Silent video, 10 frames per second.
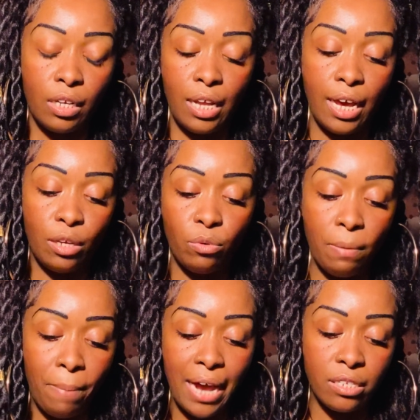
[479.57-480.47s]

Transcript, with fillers: Like you want to buy